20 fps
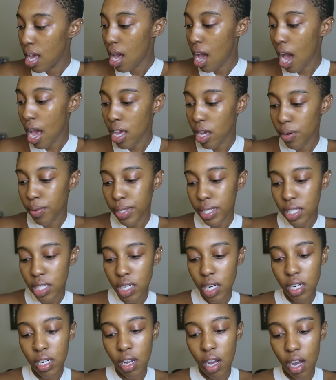I always
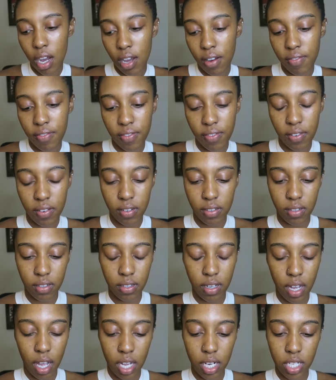start off,
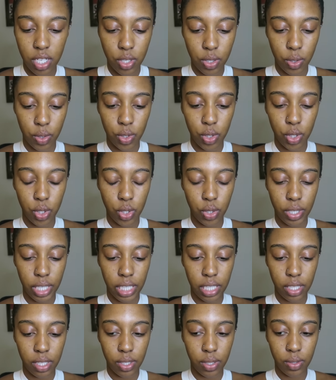I just go
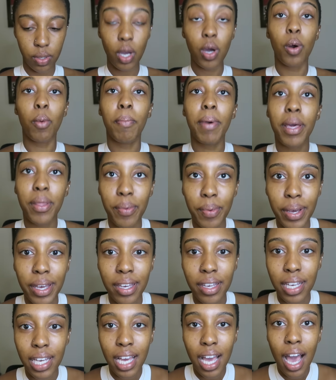straight to, oh, by the way,
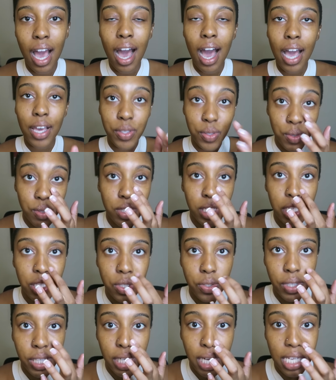I use
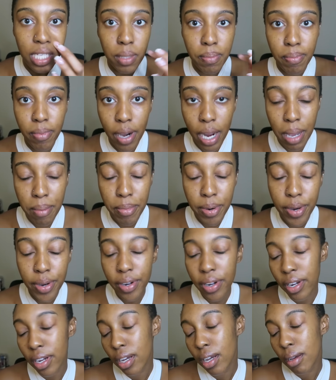sunscreen as a
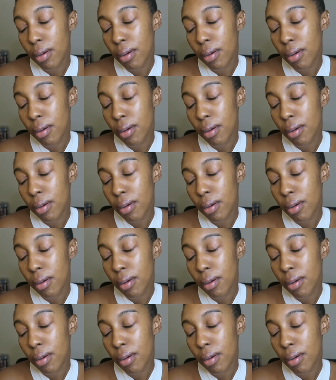primer.